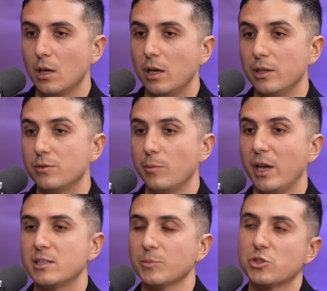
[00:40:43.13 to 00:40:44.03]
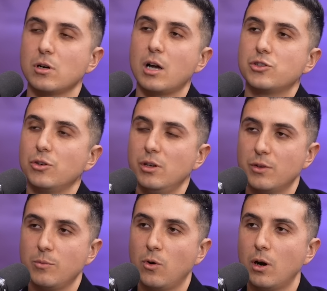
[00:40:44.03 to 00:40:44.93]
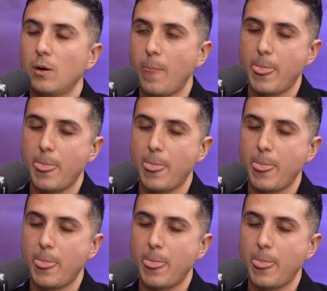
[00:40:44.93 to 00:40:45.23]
it makes them trust you even more,